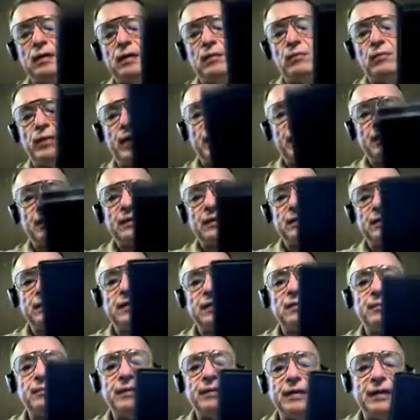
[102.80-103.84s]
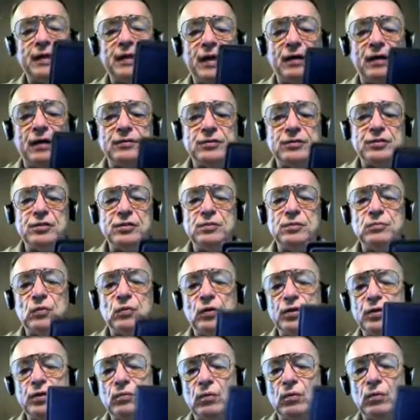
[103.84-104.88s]
Weight a little bit, 1 ounce or 2 more,
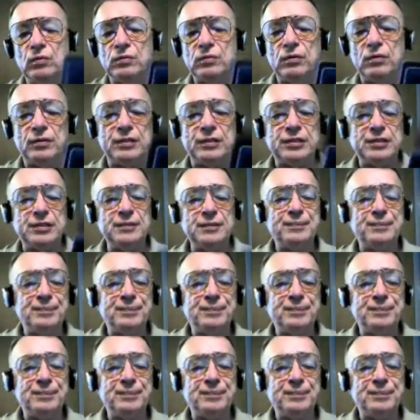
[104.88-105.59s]
you won't notice it.